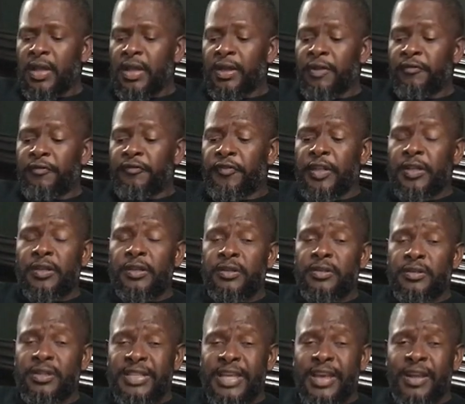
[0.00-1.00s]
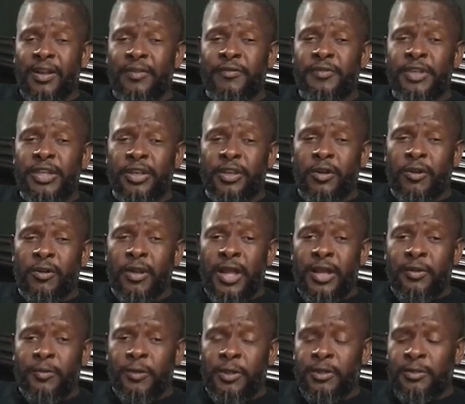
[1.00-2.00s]
and the filler is out of
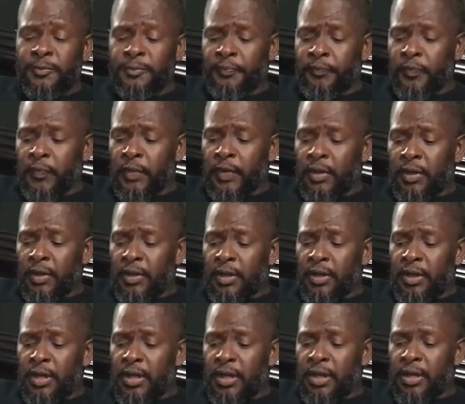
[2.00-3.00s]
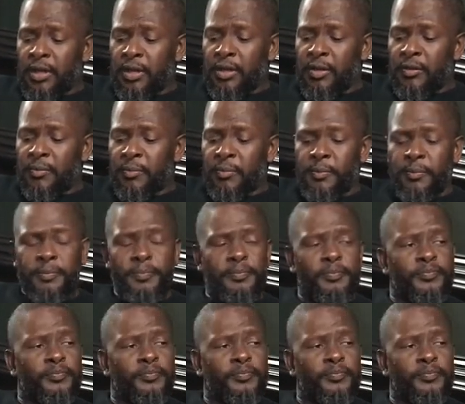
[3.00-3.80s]
Nicaragua. Um,